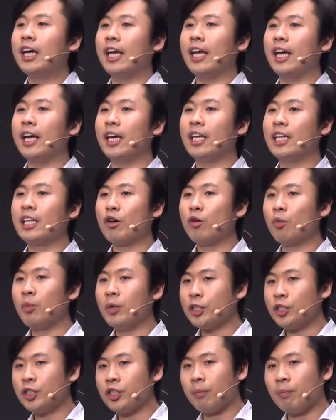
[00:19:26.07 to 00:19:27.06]
and it will be
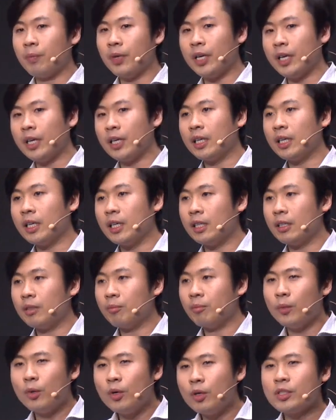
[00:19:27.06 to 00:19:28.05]
shipping
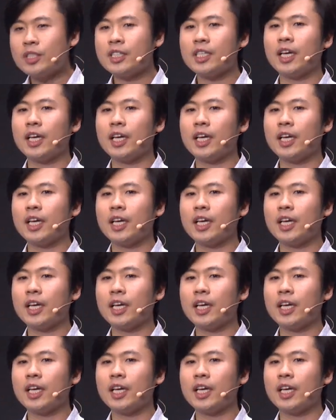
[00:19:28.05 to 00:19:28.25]
most